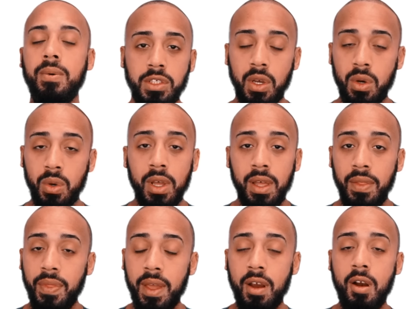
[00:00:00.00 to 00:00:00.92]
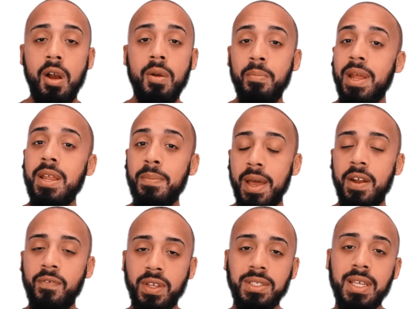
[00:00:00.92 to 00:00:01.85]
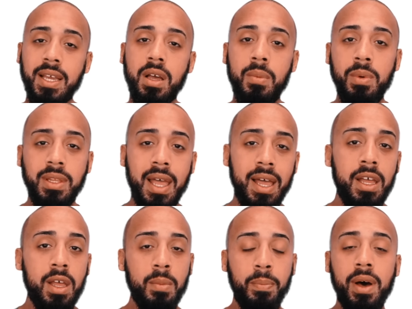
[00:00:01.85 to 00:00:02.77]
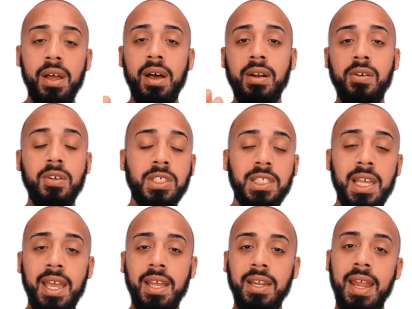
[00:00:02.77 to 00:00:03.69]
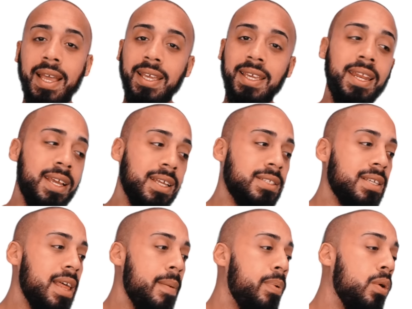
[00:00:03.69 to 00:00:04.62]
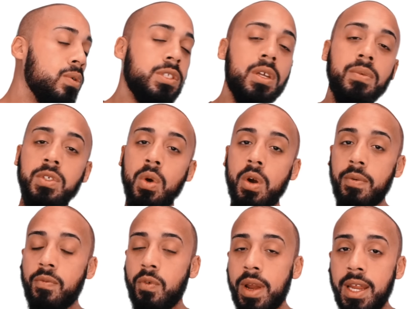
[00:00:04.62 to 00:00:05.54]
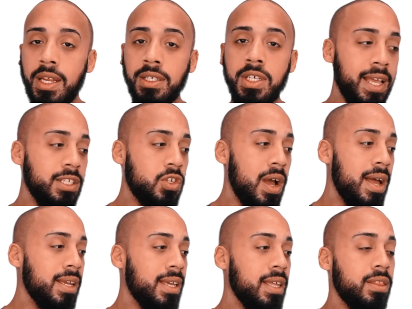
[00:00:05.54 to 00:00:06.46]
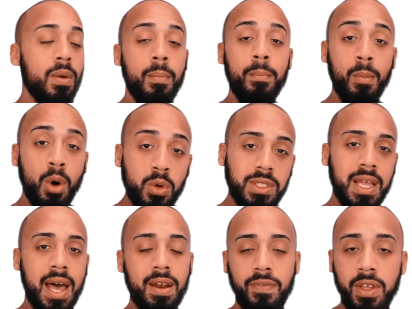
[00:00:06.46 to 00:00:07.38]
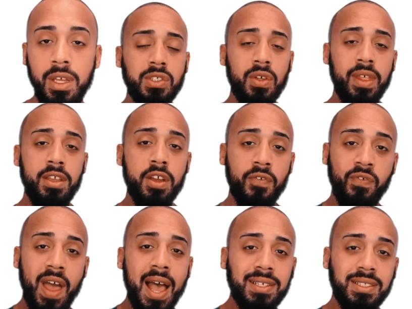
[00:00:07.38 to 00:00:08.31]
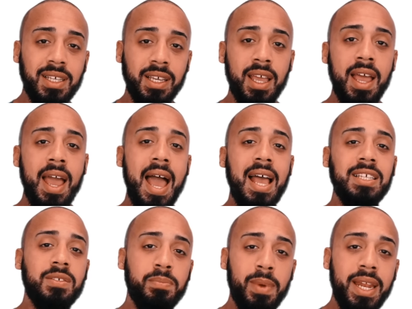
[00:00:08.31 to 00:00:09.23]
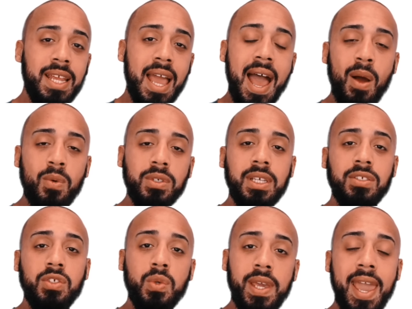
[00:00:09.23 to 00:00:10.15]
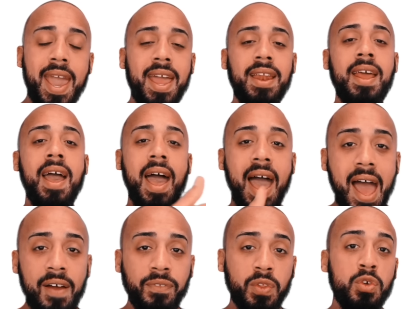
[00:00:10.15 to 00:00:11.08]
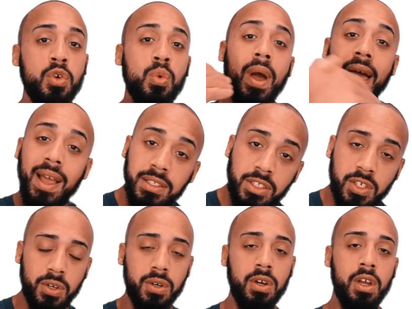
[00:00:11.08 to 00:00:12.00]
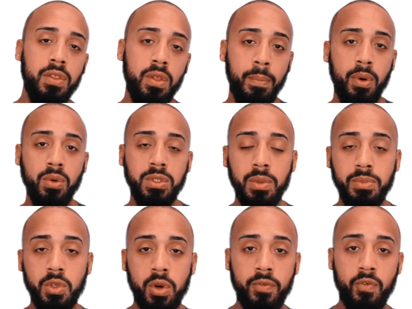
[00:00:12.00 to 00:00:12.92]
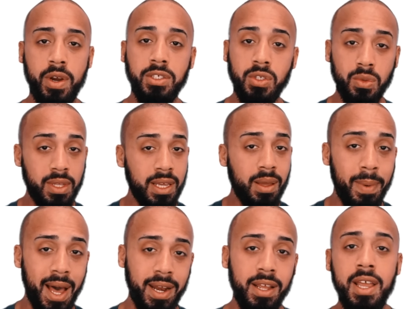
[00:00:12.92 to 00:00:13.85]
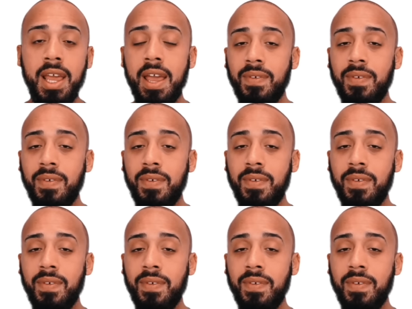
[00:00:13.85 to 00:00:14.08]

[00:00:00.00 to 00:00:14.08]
So there are many benefits that come with that, but understand that getting into that post-absorptive range and trying to get the most out of it so that you're fasting as many hours as you can after you enter the post-absorptive range. So think about it.